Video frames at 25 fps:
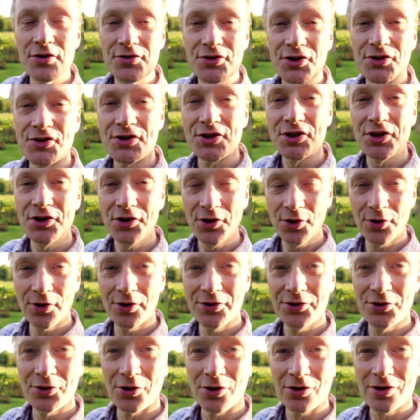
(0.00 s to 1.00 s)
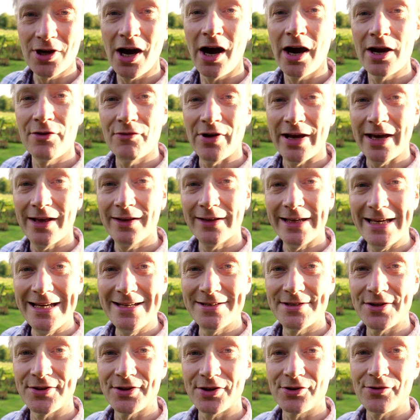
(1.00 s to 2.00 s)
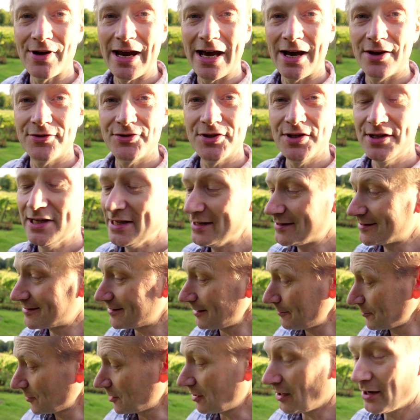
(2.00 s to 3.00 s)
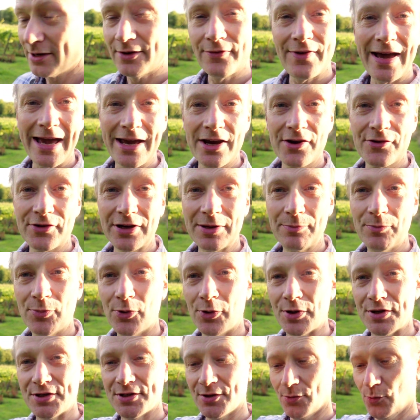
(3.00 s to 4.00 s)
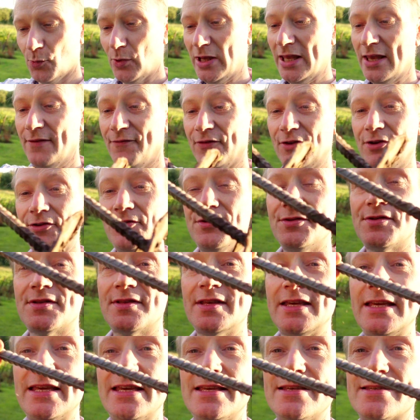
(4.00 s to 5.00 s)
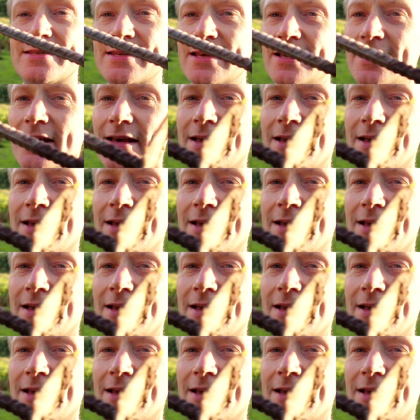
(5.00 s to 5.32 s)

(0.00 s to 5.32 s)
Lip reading: to secure your guy rail into the ground, you need some kind of anchoring point, and we've used these